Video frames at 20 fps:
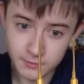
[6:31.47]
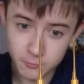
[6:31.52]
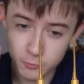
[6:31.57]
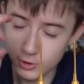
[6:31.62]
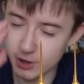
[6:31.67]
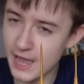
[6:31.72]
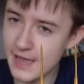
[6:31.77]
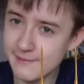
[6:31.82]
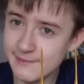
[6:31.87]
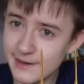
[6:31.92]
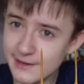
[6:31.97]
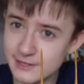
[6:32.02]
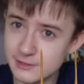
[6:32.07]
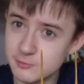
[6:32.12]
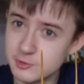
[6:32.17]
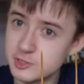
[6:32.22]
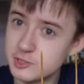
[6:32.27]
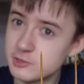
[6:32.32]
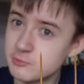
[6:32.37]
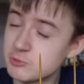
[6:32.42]
what came after
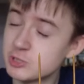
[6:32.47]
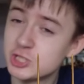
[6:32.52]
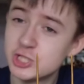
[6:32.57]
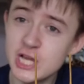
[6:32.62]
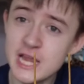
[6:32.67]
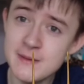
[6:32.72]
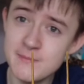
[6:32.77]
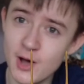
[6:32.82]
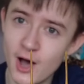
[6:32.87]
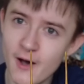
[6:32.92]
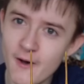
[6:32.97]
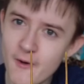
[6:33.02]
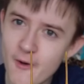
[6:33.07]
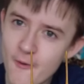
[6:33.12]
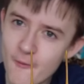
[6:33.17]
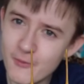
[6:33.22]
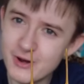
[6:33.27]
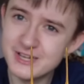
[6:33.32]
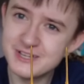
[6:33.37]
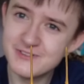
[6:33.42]
was Chima,
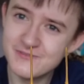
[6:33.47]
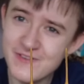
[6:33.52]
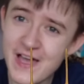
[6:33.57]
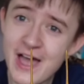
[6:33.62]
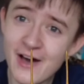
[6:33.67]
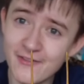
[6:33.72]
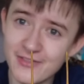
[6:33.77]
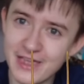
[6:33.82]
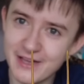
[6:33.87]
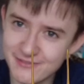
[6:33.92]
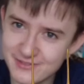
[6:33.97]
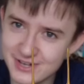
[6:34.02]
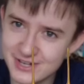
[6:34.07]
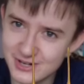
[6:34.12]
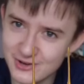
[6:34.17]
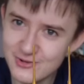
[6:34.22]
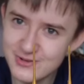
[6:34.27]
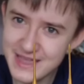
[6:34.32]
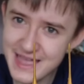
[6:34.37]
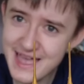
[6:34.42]
which failed after
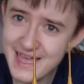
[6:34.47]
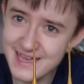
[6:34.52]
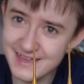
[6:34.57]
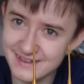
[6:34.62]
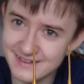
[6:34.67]
2 years.